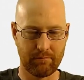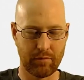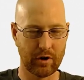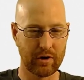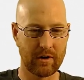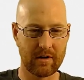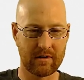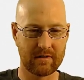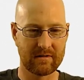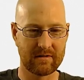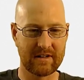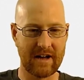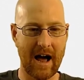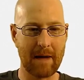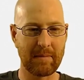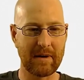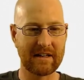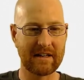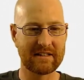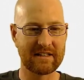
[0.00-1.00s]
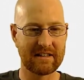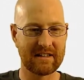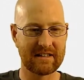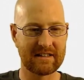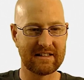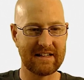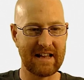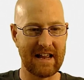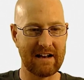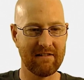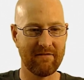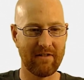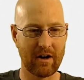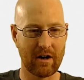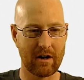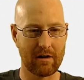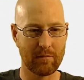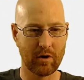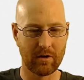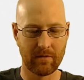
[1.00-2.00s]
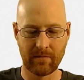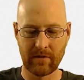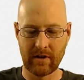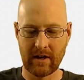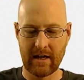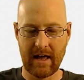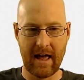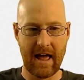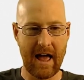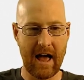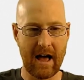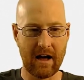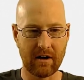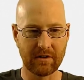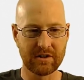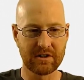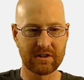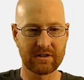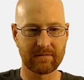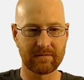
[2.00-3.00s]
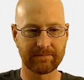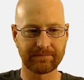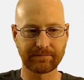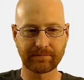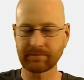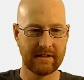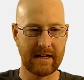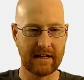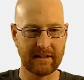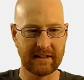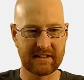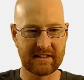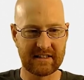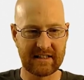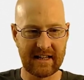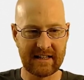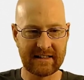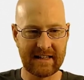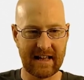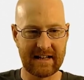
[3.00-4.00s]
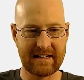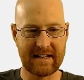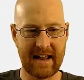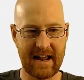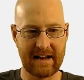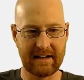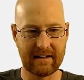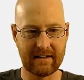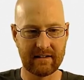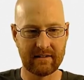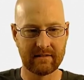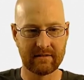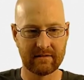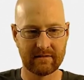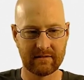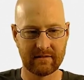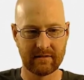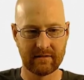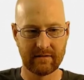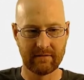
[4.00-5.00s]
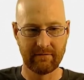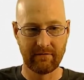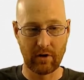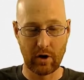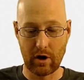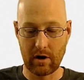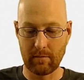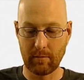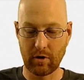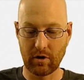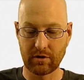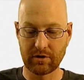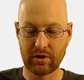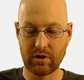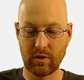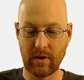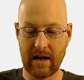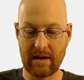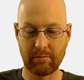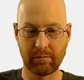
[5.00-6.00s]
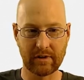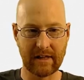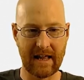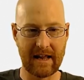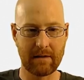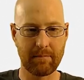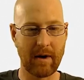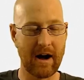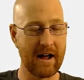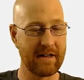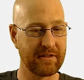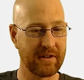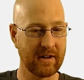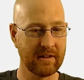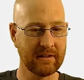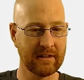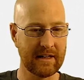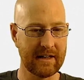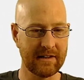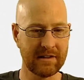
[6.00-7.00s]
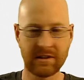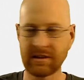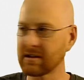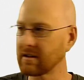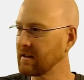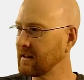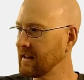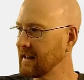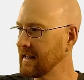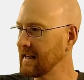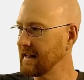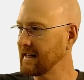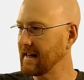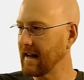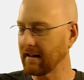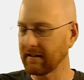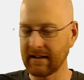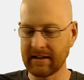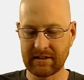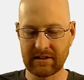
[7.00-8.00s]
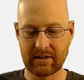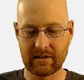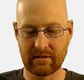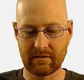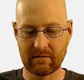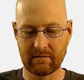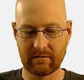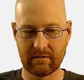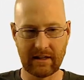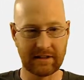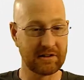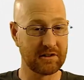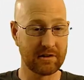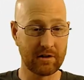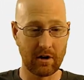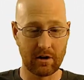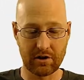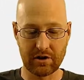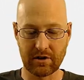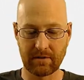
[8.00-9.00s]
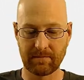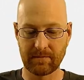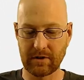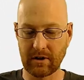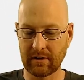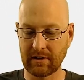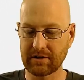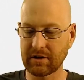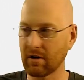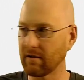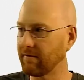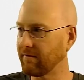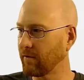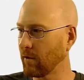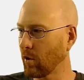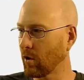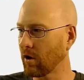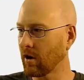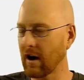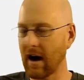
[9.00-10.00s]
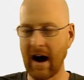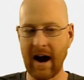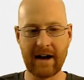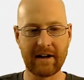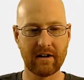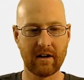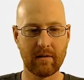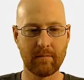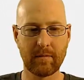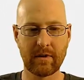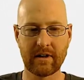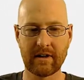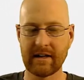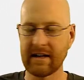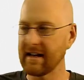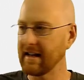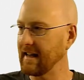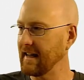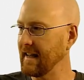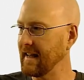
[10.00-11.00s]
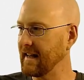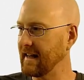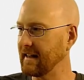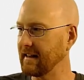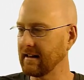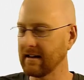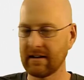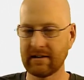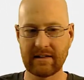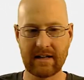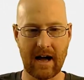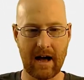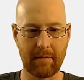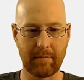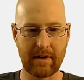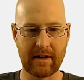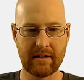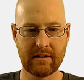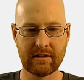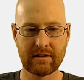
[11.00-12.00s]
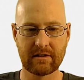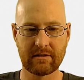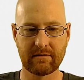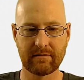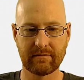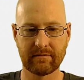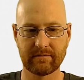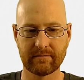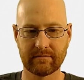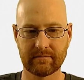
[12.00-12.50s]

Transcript: put our toppings in this data variable, else, now let's set that data variable to a blank Python list. Now let's, let's search. So let's go for item in toppings.